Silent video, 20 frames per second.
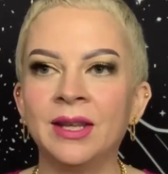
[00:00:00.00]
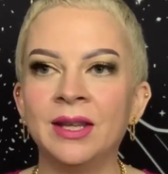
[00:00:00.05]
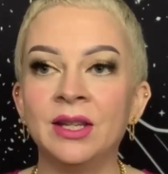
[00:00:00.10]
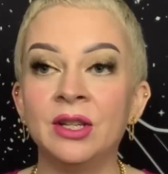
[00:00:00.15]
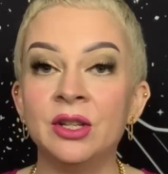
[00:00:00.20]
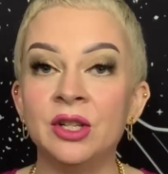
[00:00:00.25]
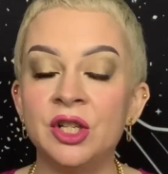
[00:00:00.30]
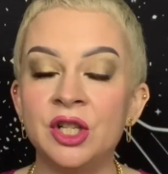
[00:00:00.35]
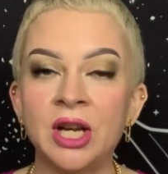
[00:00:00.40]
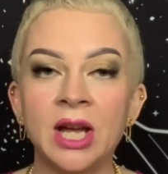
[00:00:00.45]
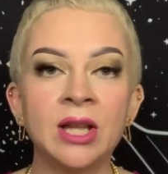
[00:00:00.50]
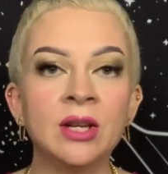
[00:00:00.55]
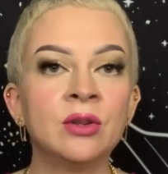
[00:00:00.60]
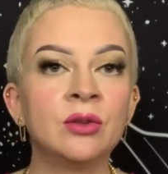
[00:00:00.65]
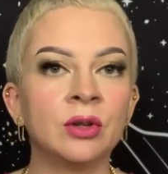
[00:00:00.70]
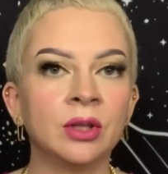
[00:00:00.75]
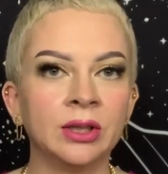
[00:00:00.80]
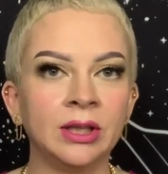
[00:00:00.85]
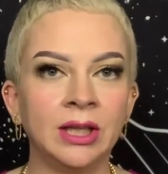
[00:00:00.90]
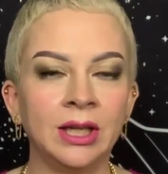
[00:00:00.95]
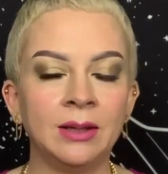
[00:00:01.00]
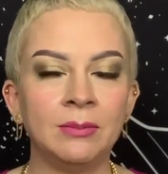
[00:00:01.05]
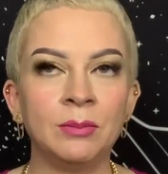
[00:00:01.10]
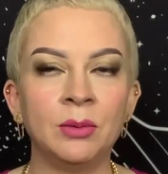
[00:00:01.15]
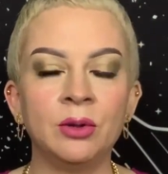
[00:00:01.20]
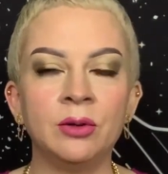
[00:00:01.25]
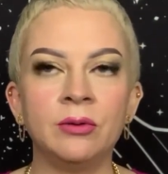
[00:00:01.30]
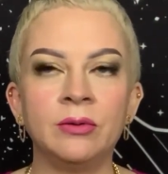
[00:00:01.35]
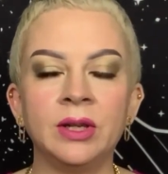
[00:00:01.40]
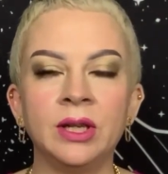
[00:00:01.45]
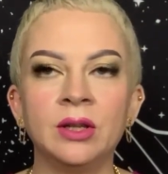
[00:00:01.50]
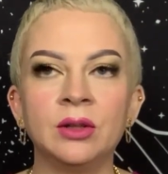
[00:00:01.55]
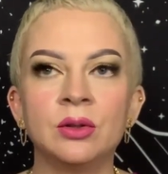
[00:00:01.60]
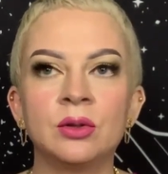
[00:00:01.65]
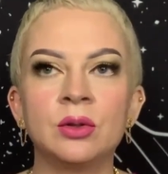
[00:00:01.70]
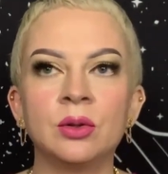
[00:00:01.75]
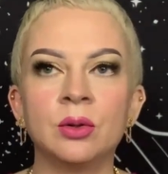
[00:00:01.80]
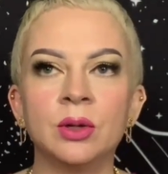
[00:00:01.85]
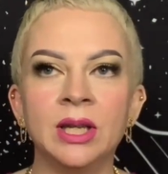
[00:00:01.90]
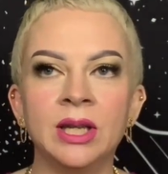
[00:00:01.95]
generally moving
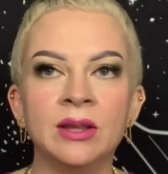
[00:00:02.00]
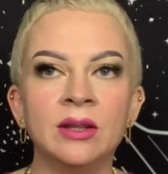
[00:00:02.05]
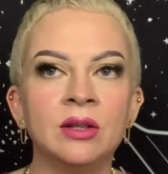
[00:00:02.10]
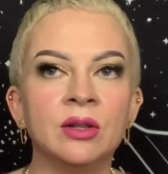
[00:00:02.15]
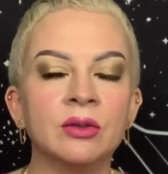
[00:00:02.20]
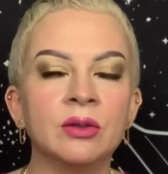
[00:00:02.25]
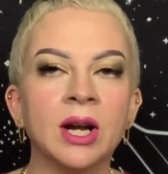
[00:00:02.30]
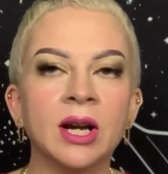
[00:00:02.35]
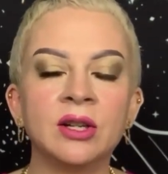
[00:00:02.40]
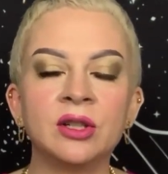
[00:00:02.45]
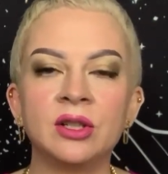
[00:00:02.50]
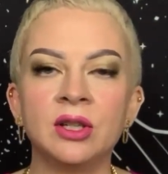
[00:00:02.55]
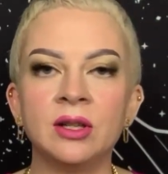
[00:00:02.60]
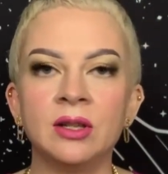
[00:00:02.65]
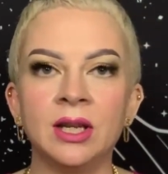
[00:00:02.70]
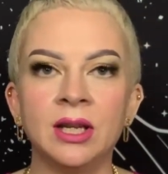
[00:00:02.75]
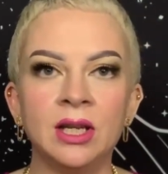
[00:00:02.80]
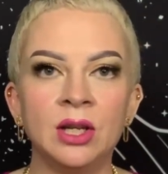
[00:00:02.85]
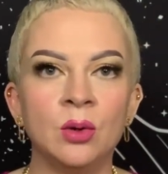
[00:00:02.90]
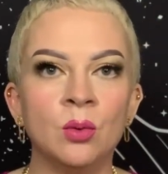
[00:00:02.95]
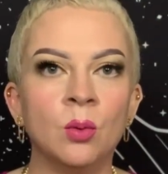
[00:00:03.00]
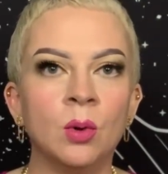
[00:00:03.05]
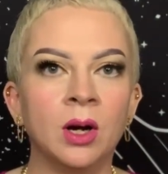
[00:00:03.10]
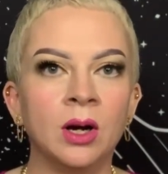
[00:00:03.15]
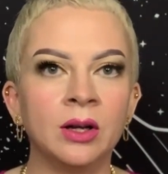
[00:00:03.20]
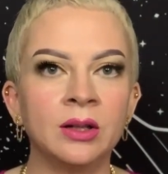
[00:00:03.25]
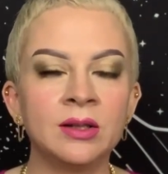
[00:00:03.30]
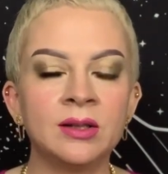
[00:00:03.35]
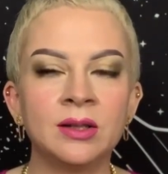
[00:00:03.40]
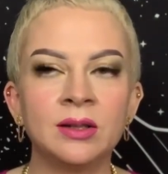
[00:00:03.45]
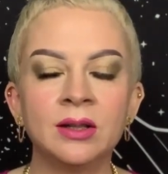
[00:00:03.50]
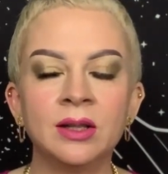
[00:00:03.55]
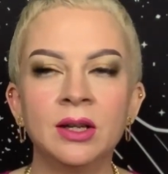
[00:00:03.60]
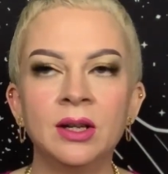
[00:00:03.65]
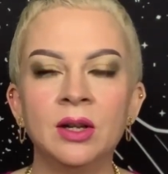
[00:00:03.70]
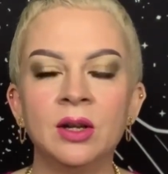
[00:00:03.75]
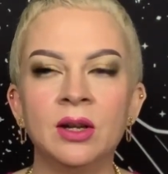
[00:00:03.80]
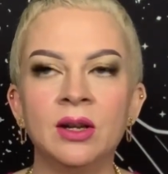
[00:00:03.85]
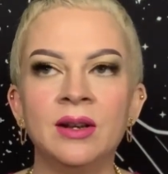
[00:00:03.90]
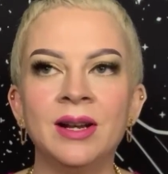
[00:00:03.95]
in the direction that you want,
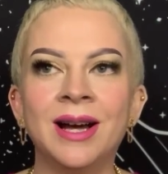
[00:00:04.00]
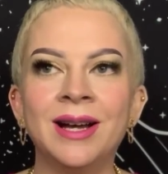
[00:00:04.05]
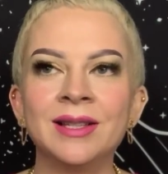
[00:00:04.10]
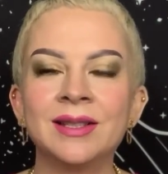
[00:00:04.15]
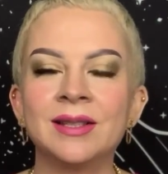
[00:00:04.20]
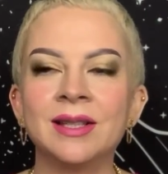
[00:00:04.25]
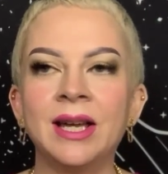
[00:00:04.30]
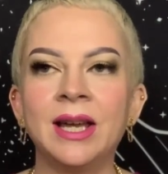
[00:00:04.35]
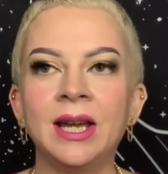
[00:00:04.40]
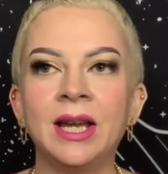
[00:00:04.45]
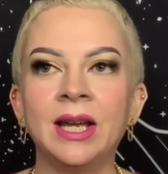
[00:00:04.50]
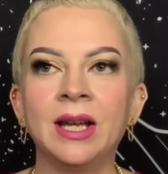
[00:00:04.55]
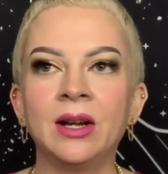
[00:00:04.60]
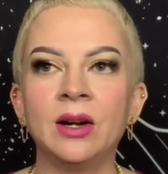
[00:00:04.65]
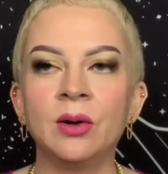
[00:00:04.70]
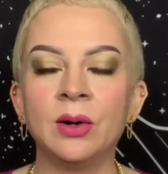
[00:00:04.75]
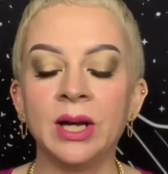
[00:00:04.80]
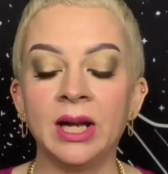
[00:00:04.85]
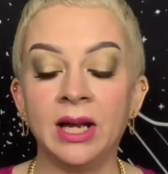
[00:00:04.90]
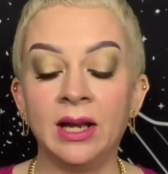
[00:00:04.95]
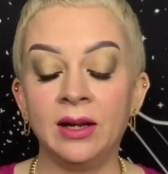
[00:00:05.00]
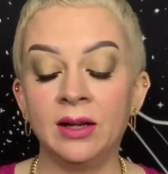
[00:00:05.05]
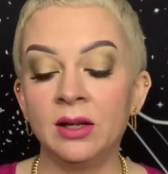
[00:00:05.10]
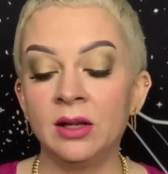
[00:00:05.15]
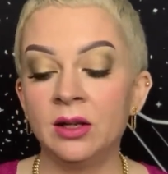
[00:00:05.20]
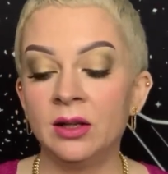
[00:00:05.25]
not saying, okay,